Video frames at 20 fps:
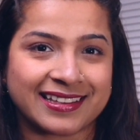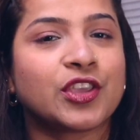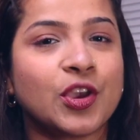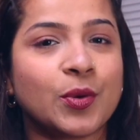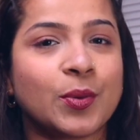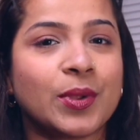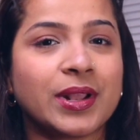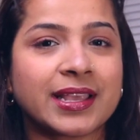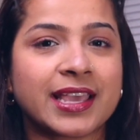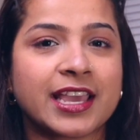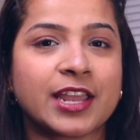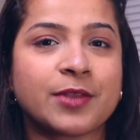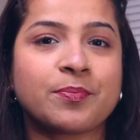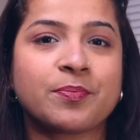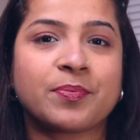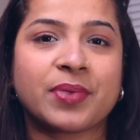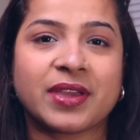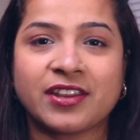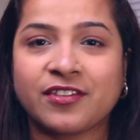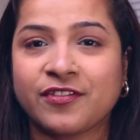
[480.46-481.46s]
You will
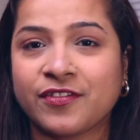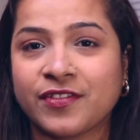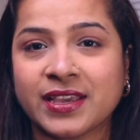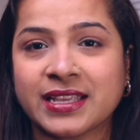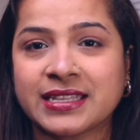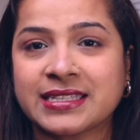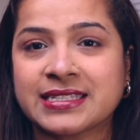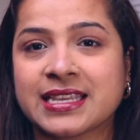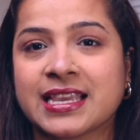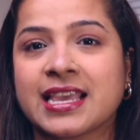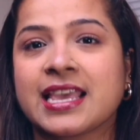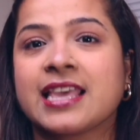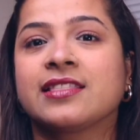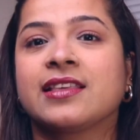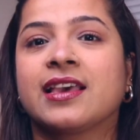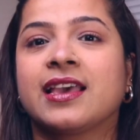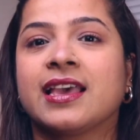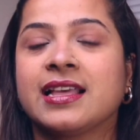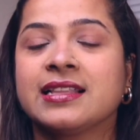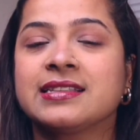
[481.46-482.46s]
get benefits
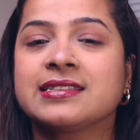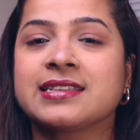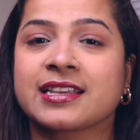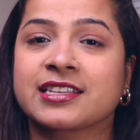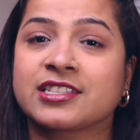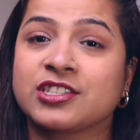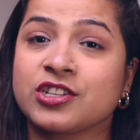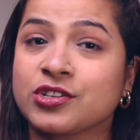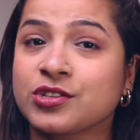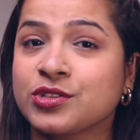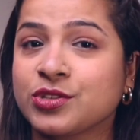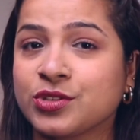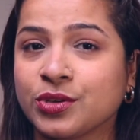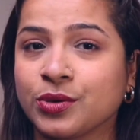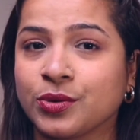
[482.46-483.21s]
in the health sectors